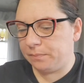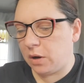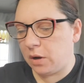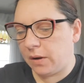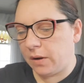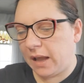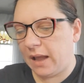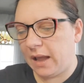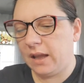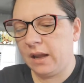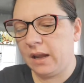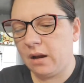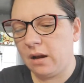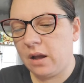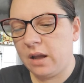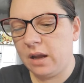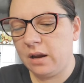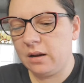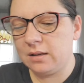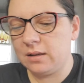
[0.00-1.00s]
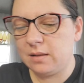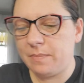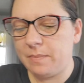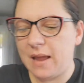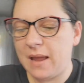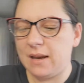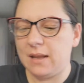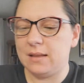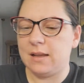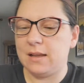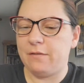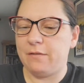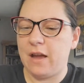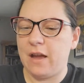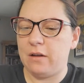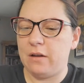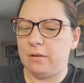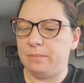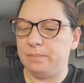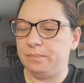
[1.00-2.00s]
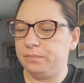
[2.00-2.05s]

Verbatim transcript: Okay, here, here's the pendants. I found